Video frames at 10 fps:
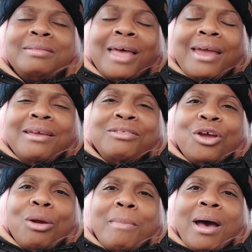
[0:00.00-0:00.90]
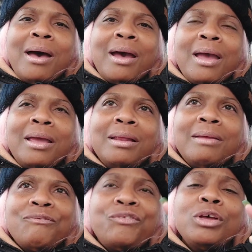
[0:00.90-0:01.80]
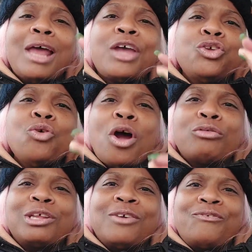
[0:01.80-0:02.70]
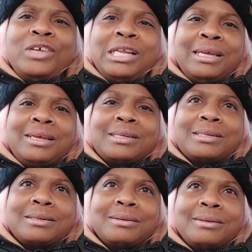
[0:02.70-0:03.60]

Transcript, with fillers: they in their mind feel like you hurt their feelings.